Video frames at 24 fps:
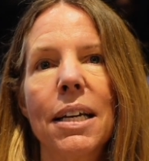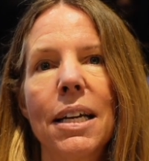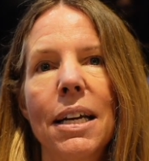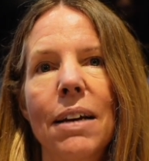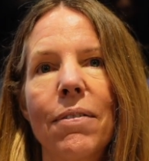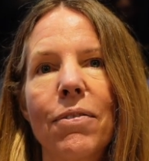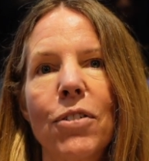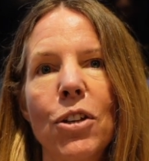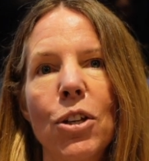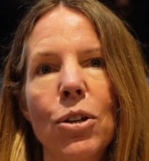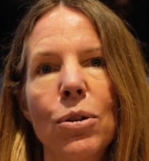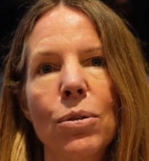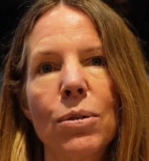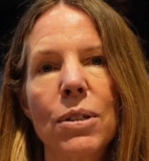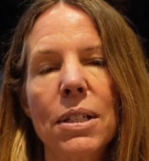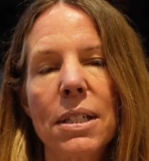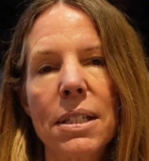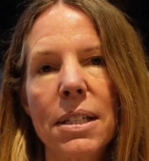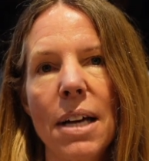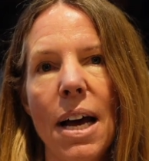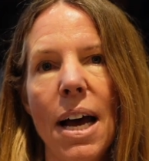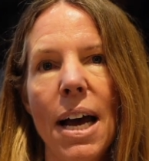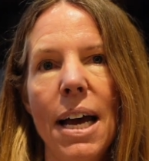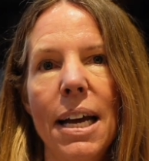if you
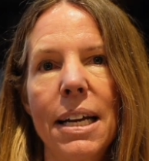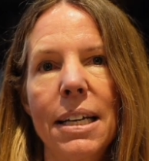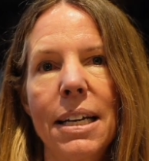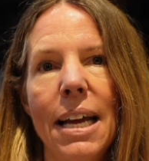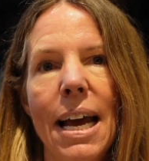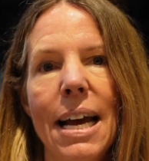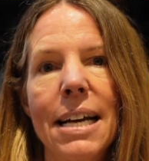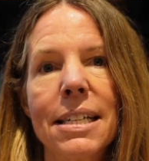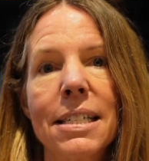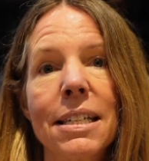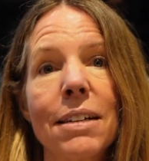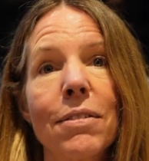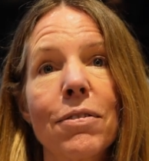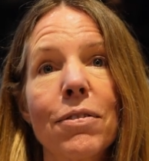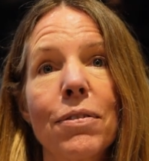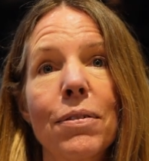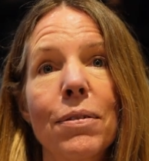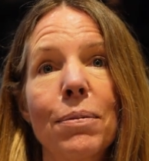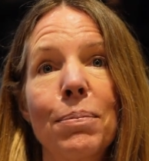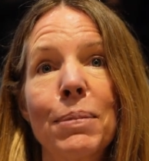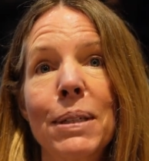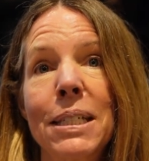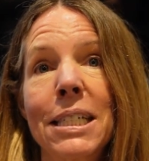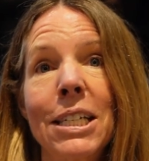design as if
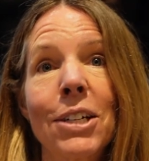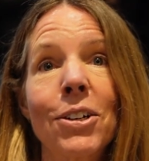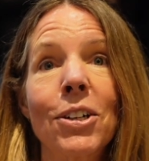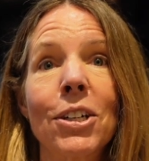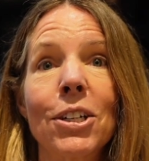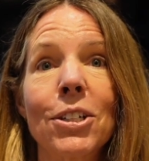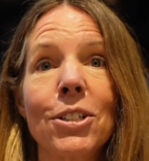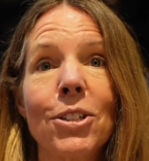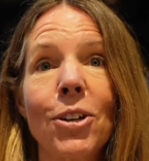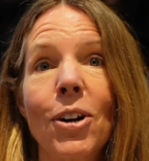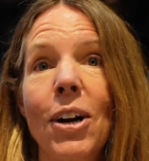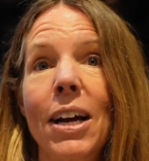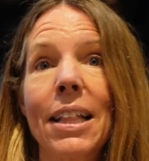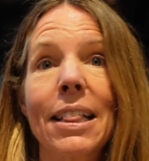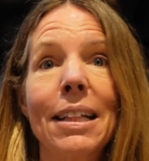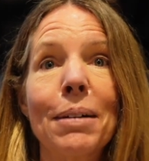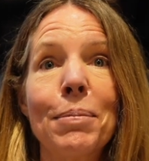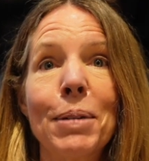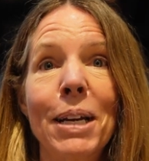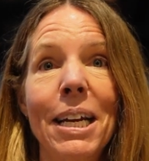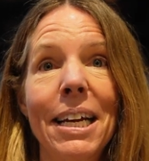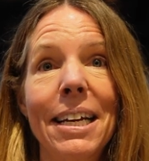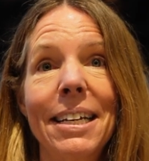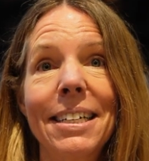materials are
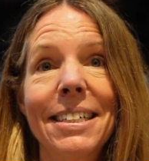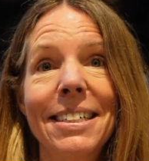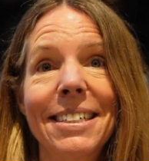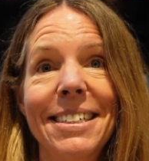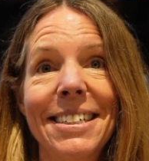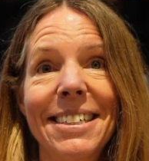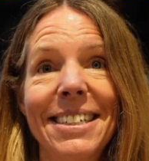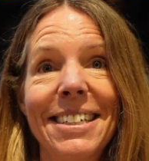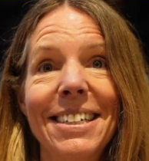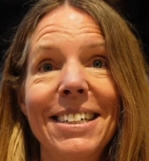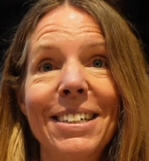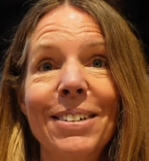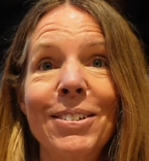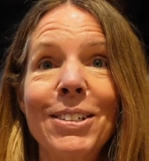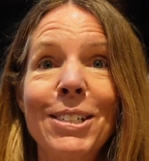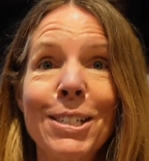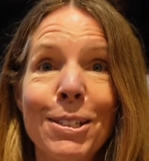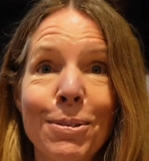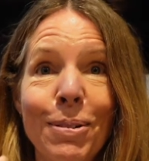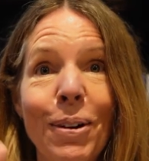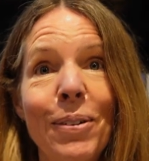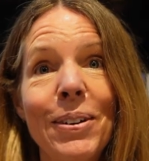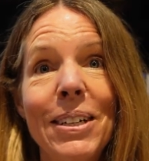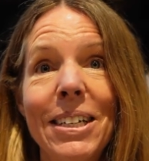unlimited, which
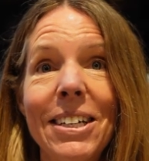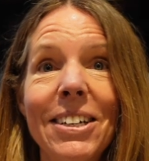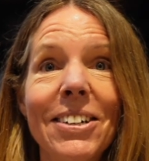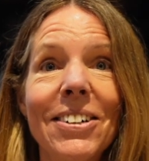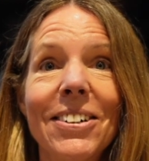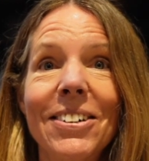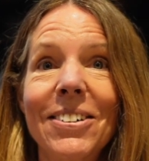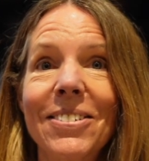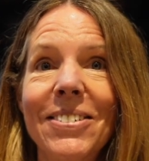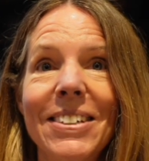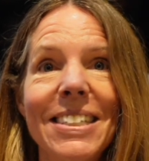is what we do.